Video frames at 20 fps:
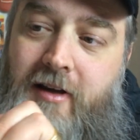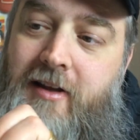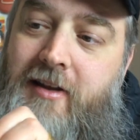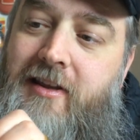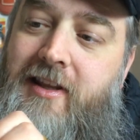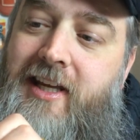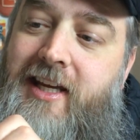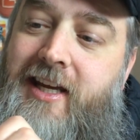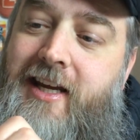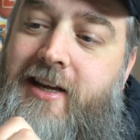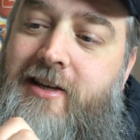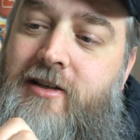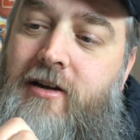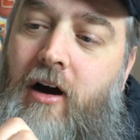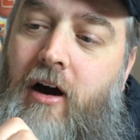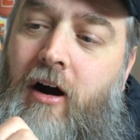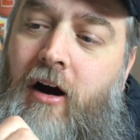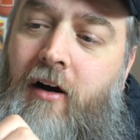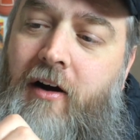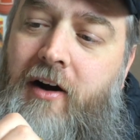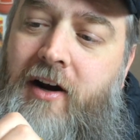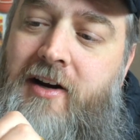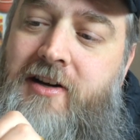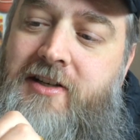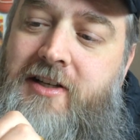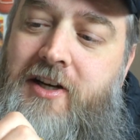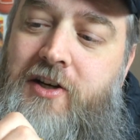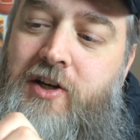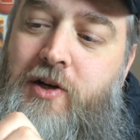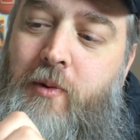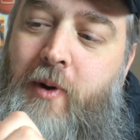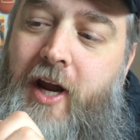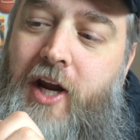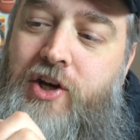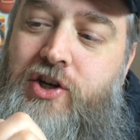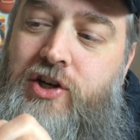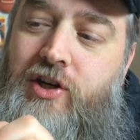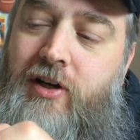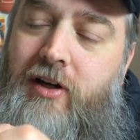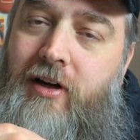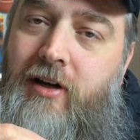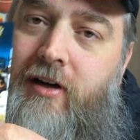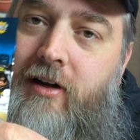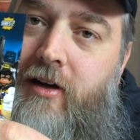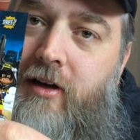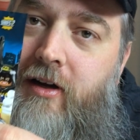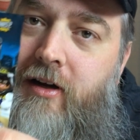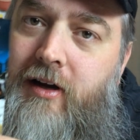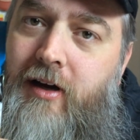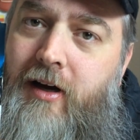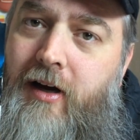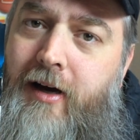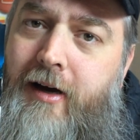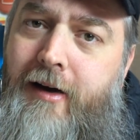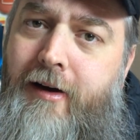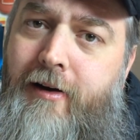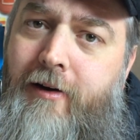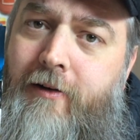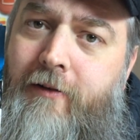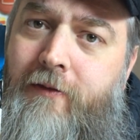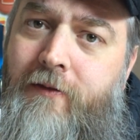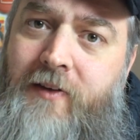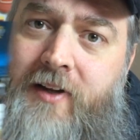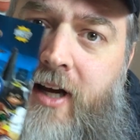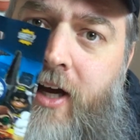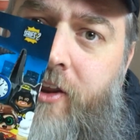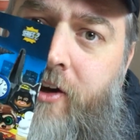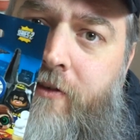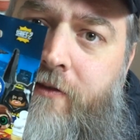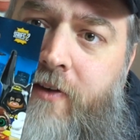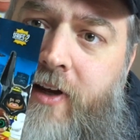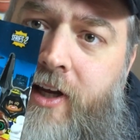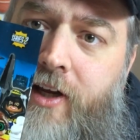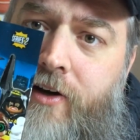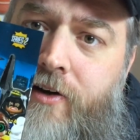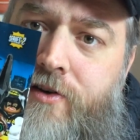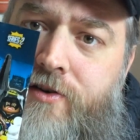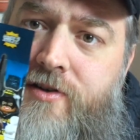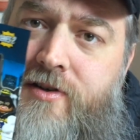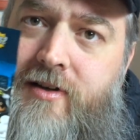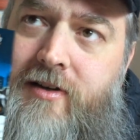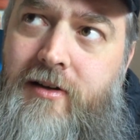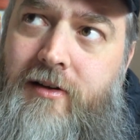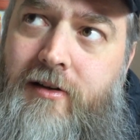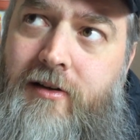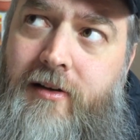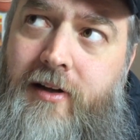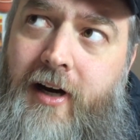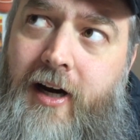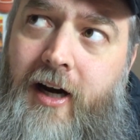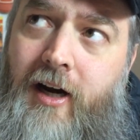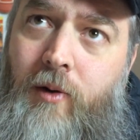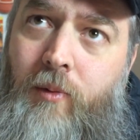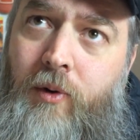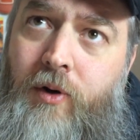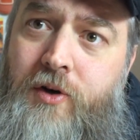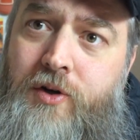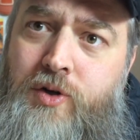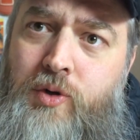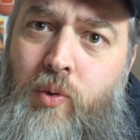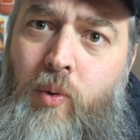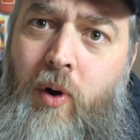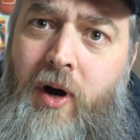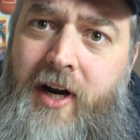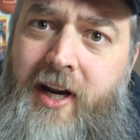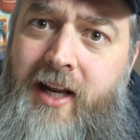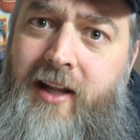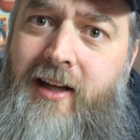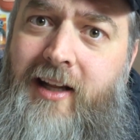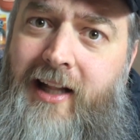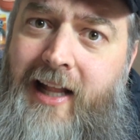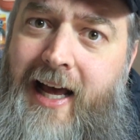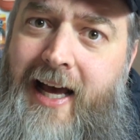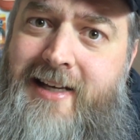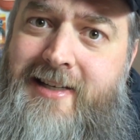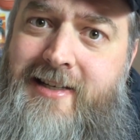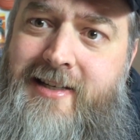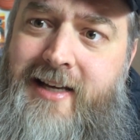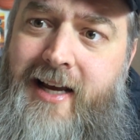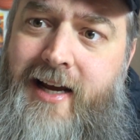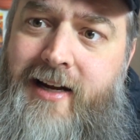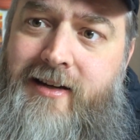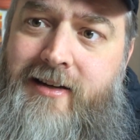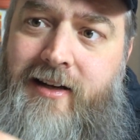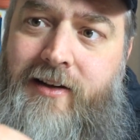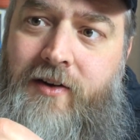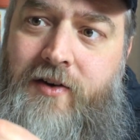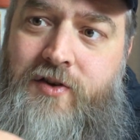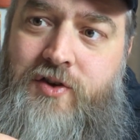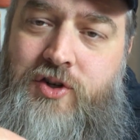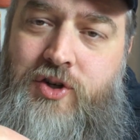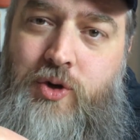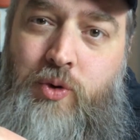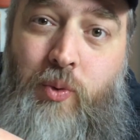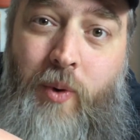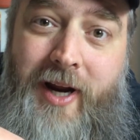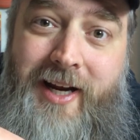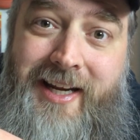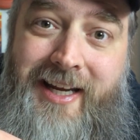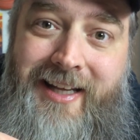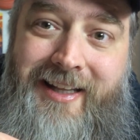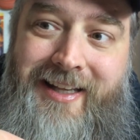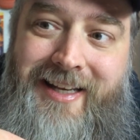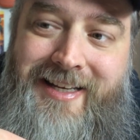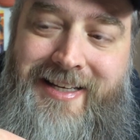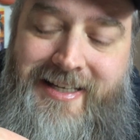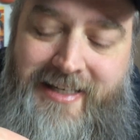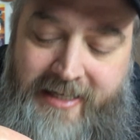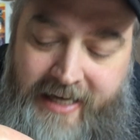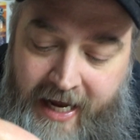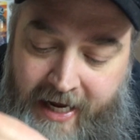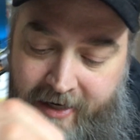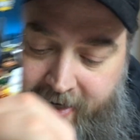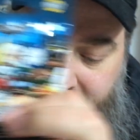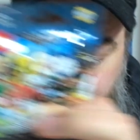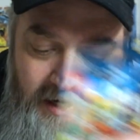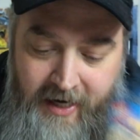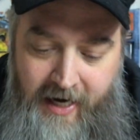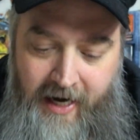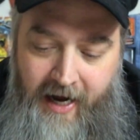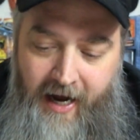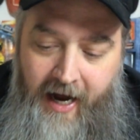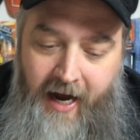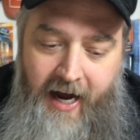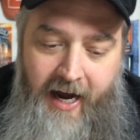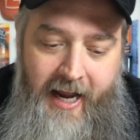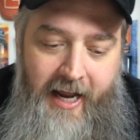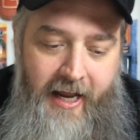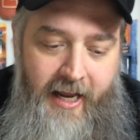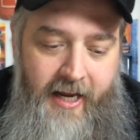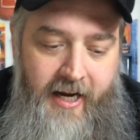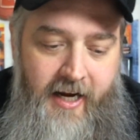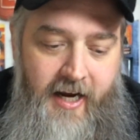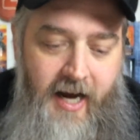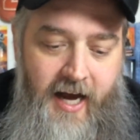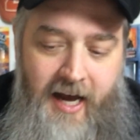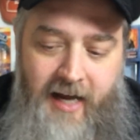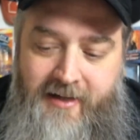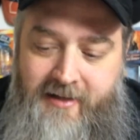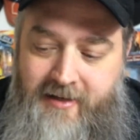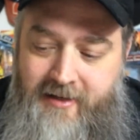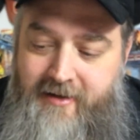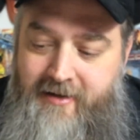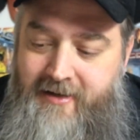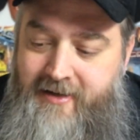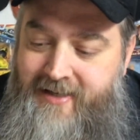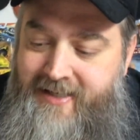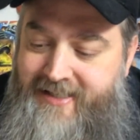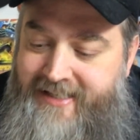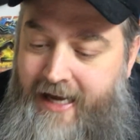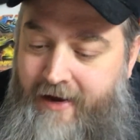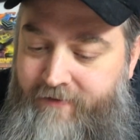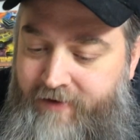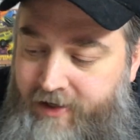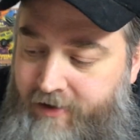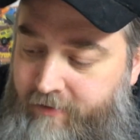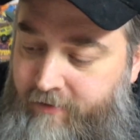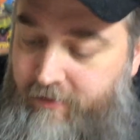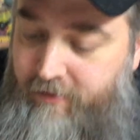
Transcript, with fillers: These are continuation of the other figures. There were 20 in the last set, and there's 20 in this set. I got seven.